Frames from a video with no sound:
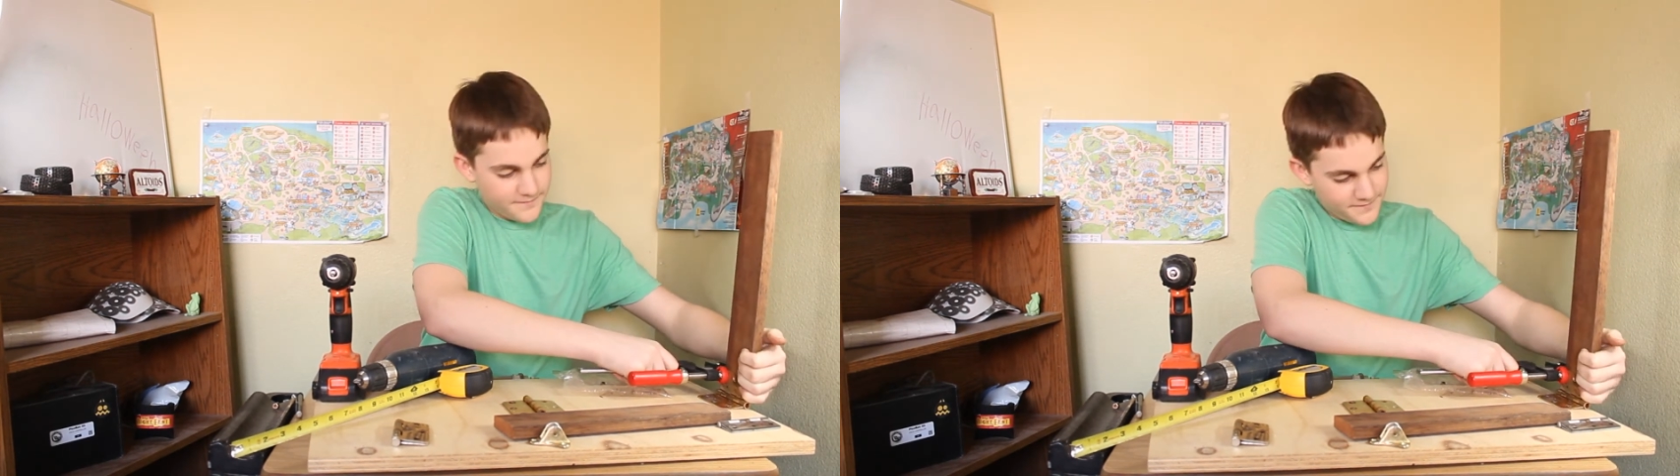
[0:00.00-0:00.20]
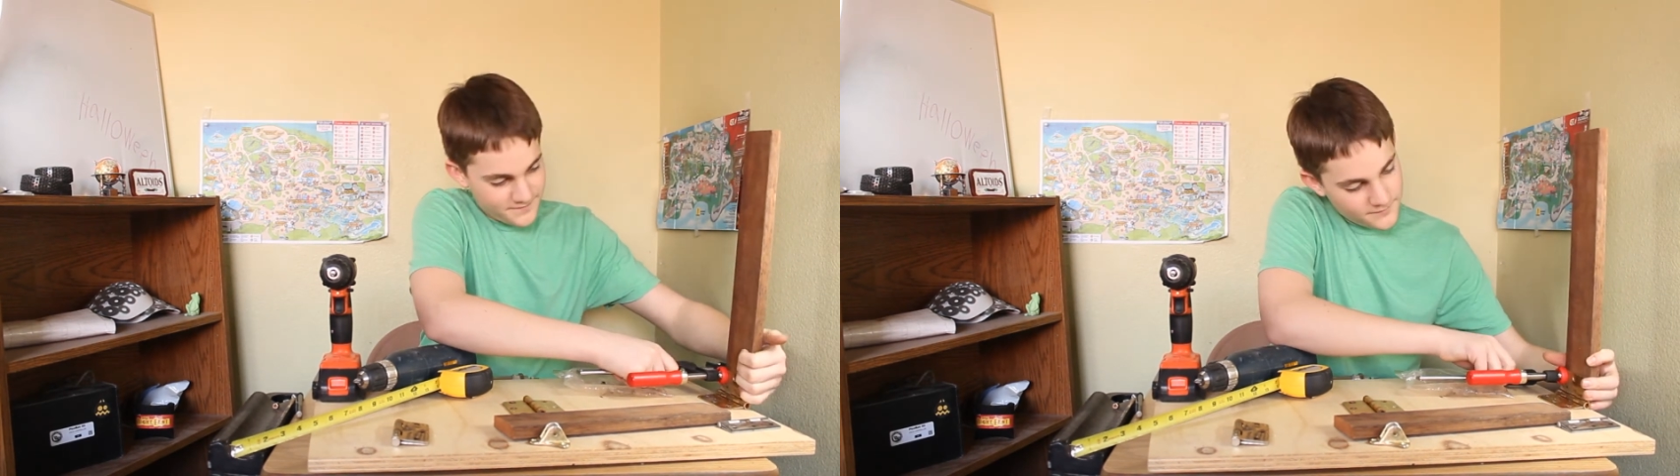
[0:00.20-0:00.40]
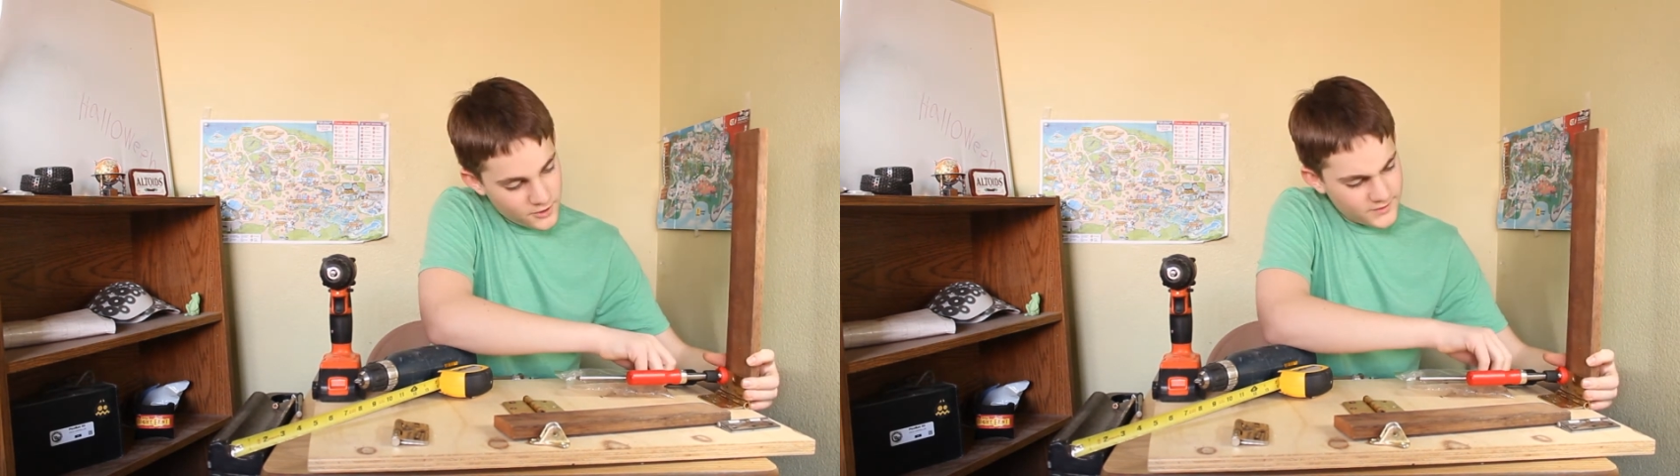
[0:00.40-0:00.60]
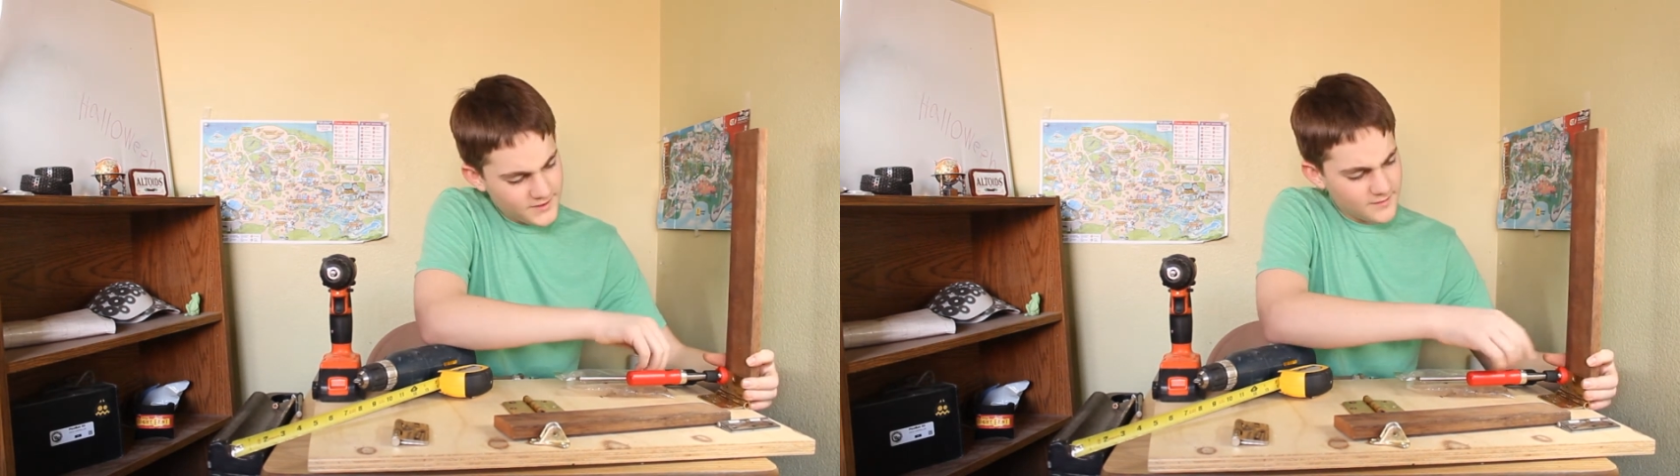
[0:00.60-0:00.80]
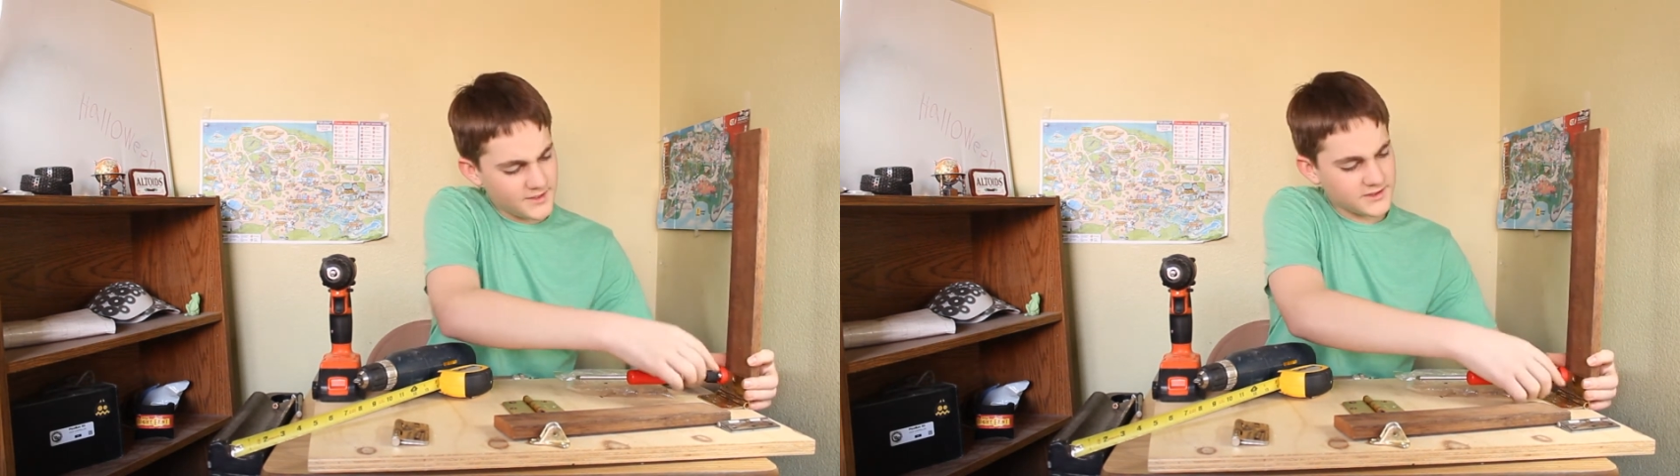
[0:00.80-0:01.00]
I'm only
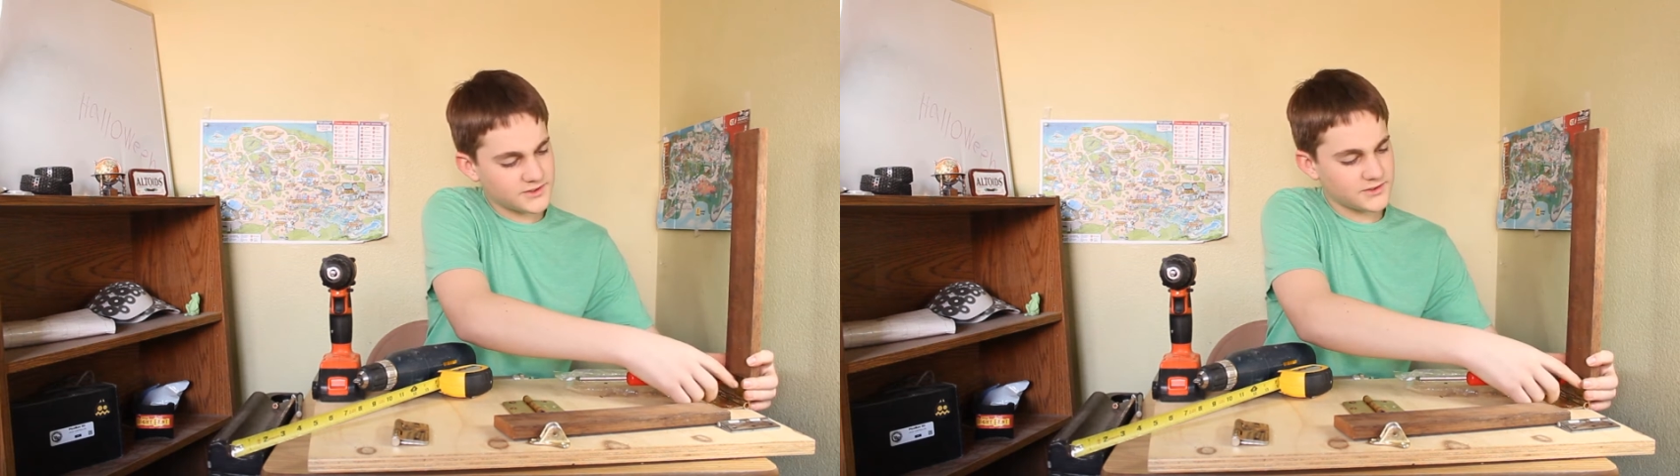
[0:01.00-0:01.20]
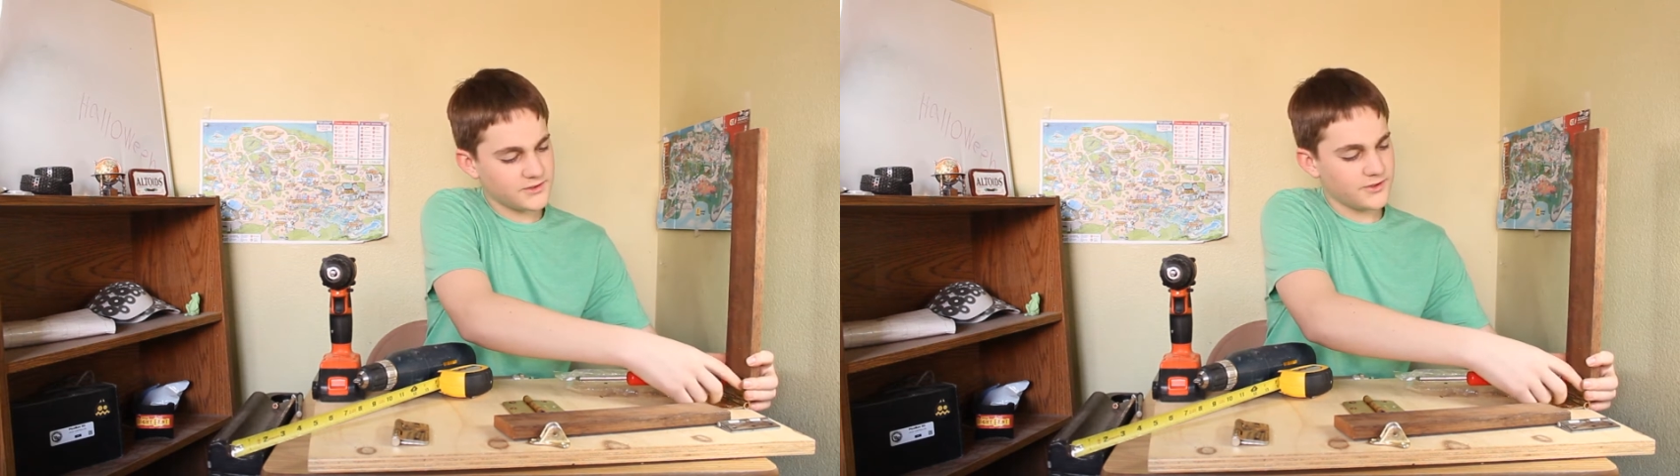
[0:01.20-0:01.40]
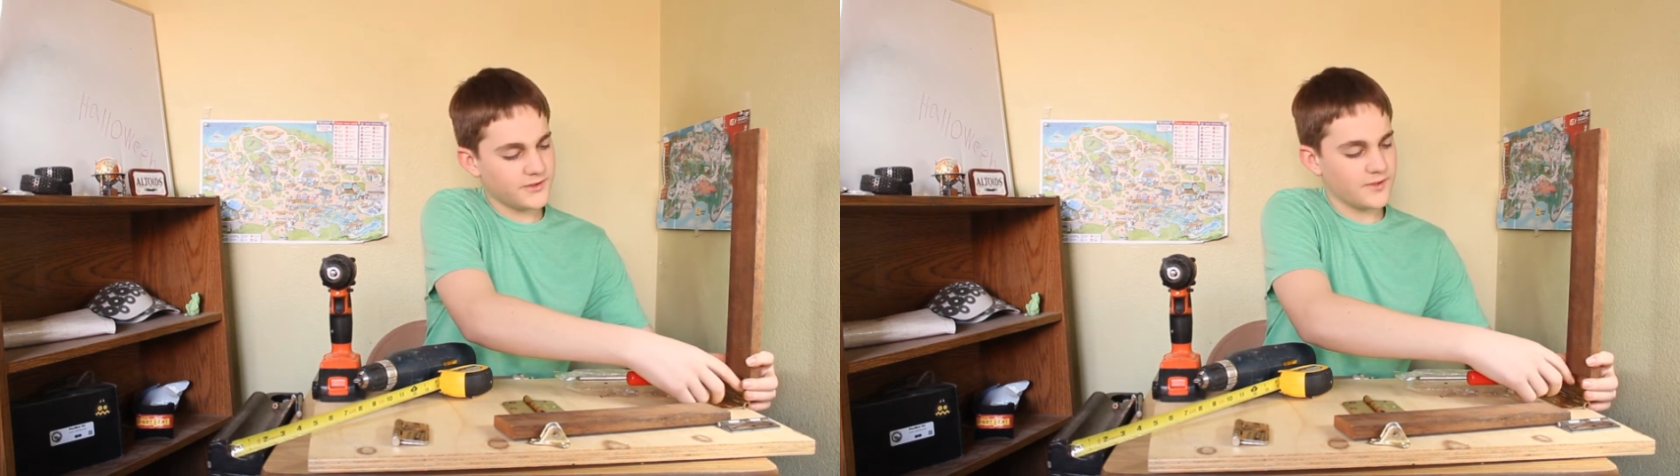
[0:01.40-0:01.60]
gonna be able to screw it in